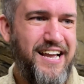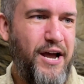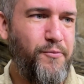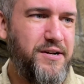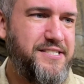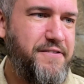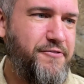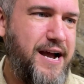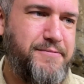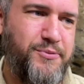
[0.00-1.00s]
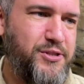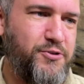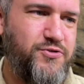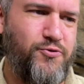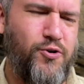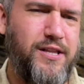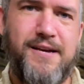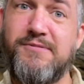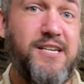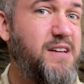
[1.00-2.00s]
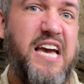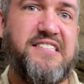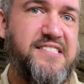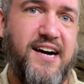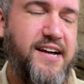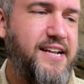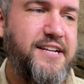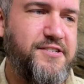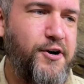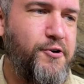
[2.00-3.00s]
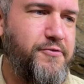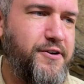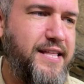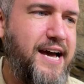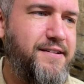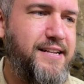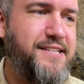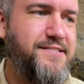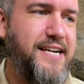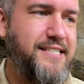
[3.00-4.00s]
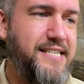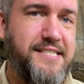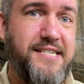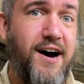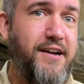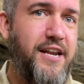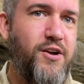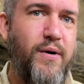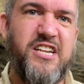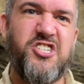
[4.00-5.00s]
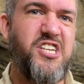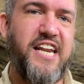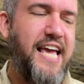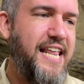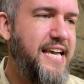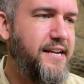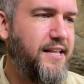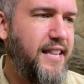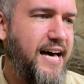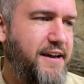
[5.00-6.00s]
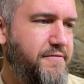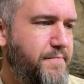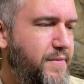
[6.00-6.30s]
And once they've grabbed it with those forelimbs, it's done, it's over. That insect is not getting away, it's just gonna get eaten alive.